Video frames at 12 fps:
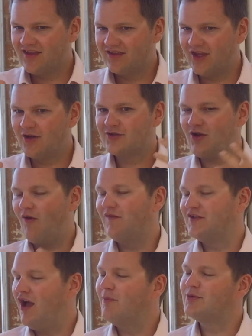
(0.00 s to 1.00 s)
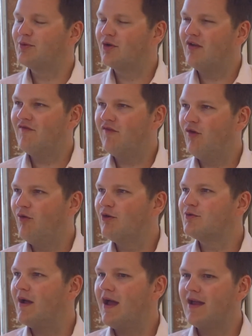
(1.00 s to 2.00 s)
those office hubs will come
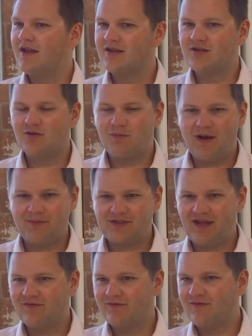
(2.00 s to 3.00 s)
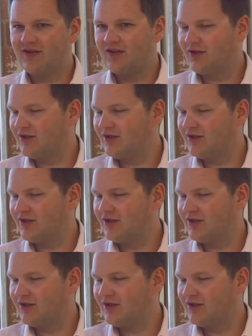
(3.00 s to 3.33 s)
forward where you perhaps have